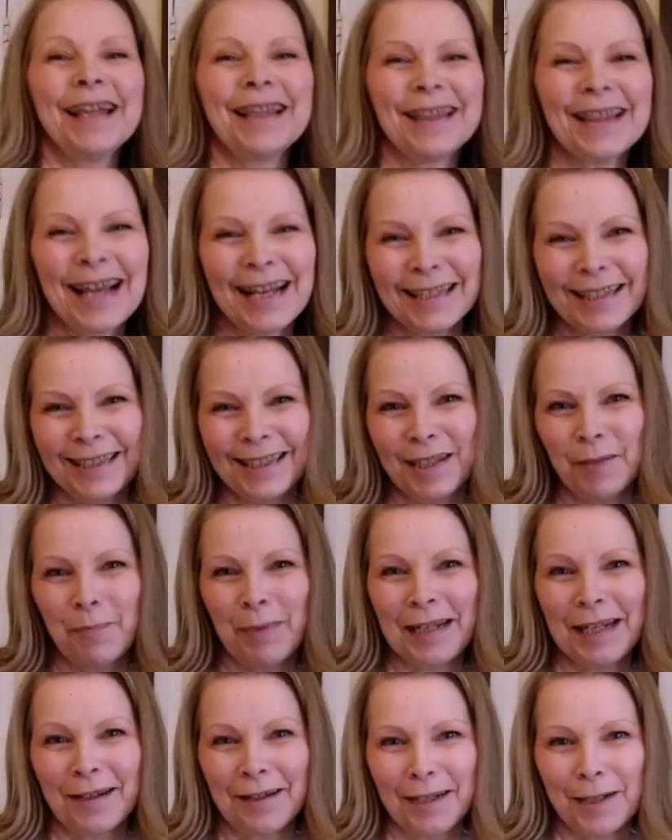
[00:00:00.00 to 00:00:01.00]
That's the
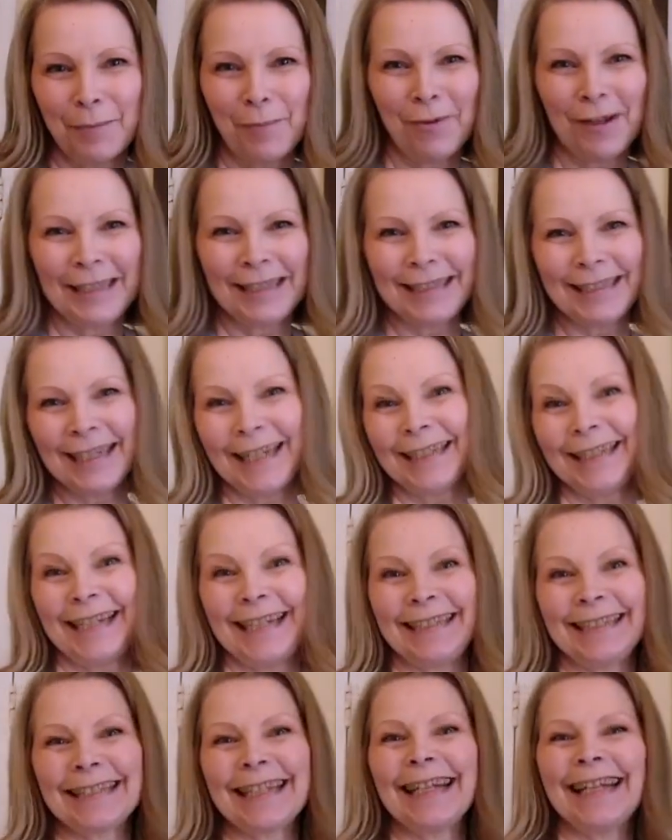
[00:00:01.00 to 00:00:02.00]
banana bread done.
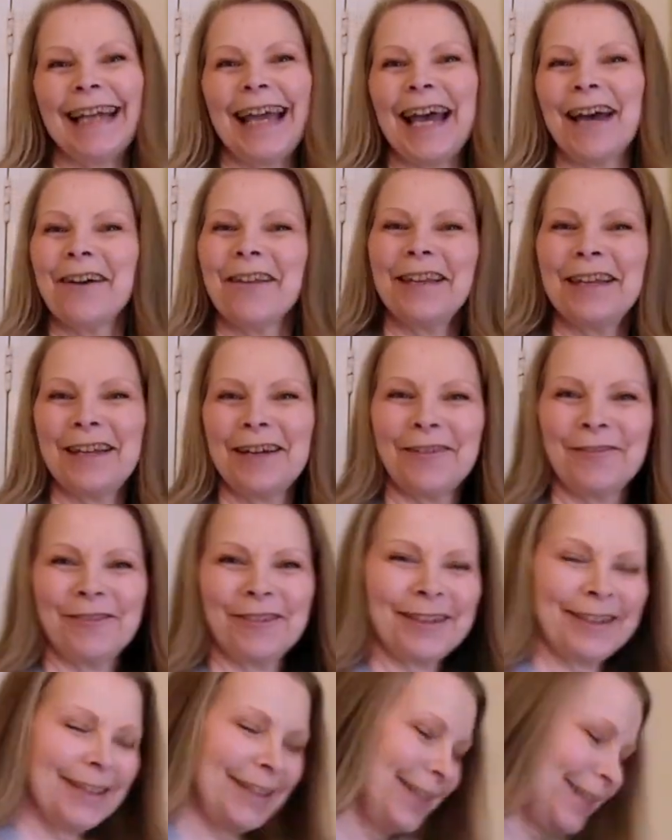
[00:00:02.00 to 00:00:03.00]
Let's get it out of the
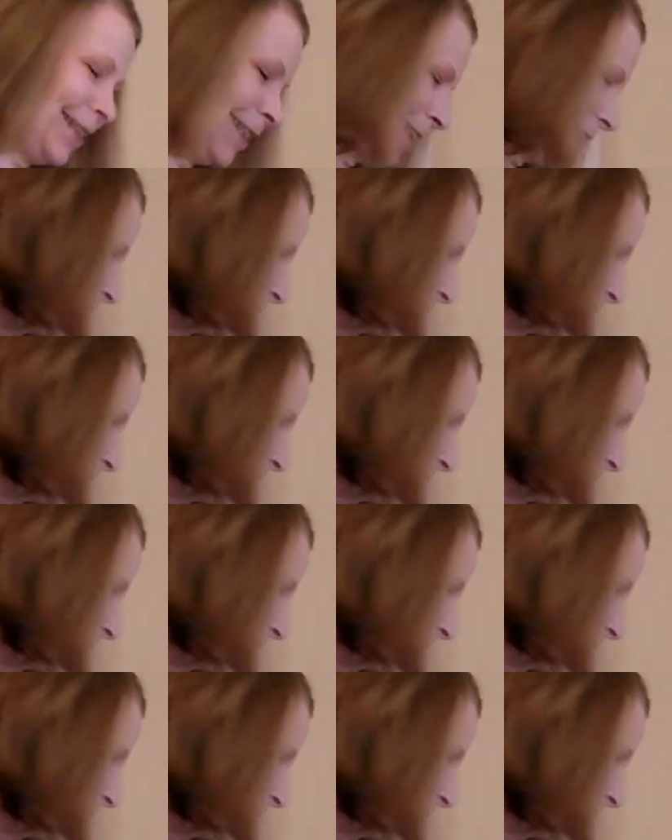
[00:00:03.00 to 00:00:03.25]
oven.